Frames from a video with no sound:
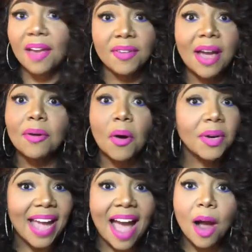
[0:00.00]

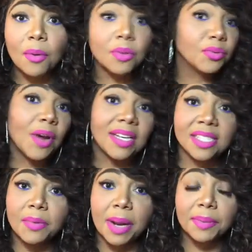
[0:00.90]
on the hour, of trying to
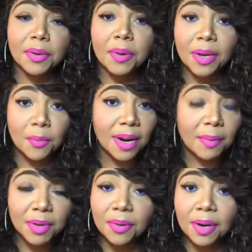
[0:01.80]
see what I'm doing and what
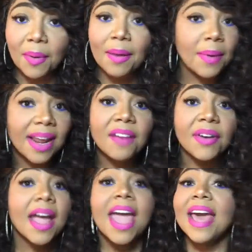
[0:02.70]
I'm doing or
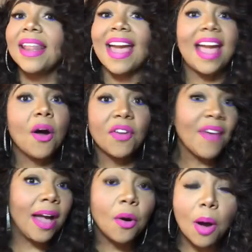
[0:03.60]
whatever. Like, or
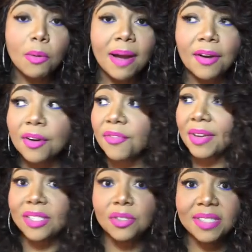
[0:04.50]
if I go out with my
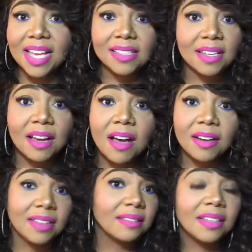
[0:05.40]
girlfriends, you texting and
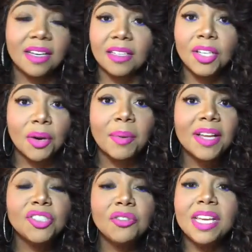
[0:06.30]
calling and,
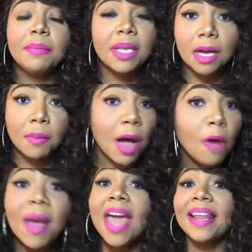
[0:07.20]
because you need me to come
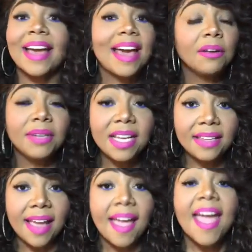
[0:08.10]
home. Like, I don't
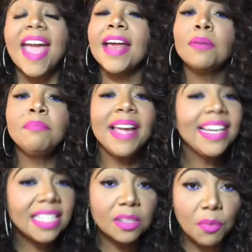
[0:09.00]
need that. And a
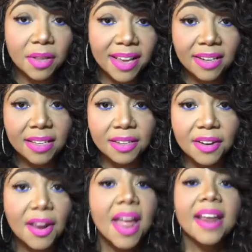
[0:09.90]
man doesn't want that
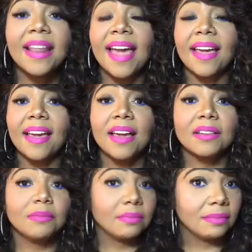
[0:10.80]
either. Like
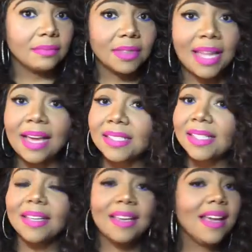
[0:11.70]
I
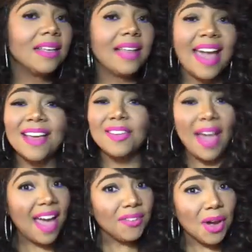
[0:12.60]
said again, have
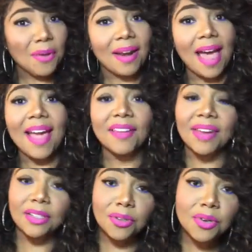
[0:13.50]
your own life.
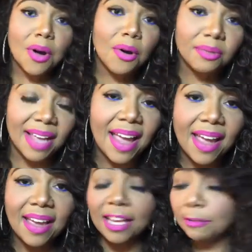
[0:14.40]
Like, do your own
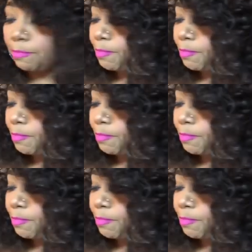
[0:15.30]
thing, and,